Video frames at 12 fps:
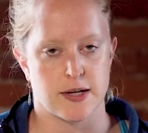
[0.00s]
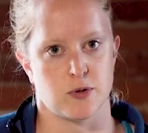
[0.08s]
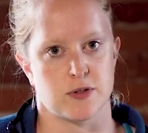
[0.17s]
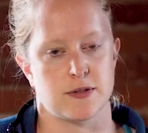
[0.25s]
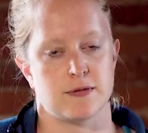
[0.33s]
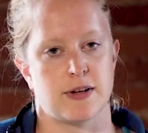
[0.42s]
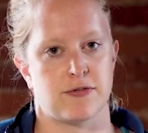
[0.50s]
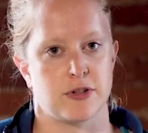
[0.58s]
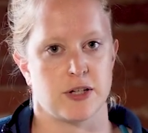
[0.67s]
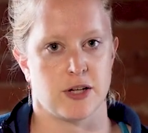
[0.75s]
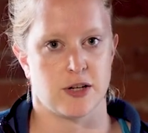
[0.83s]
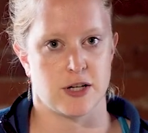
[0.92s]
So it's
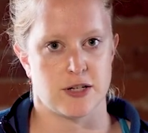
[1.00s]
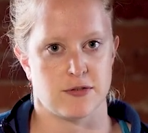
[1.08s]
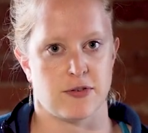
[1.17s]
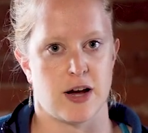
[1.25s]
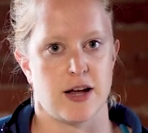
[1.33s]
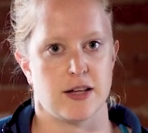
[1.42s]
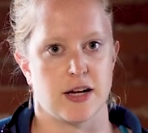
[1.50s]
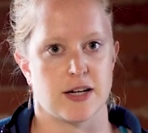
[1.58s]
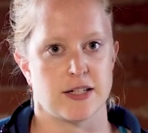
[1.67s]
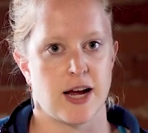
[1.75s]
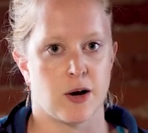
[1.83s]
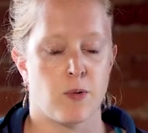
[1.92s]
definitely good to find like
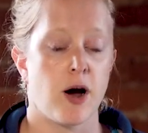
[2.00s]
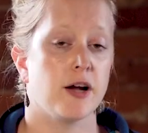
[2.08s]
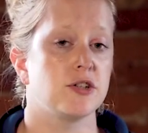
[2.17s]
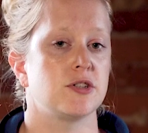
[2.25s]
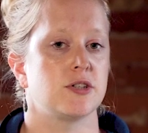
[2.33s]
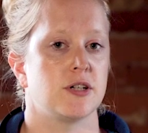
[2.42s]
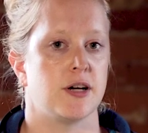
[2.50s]
a Tech Wash,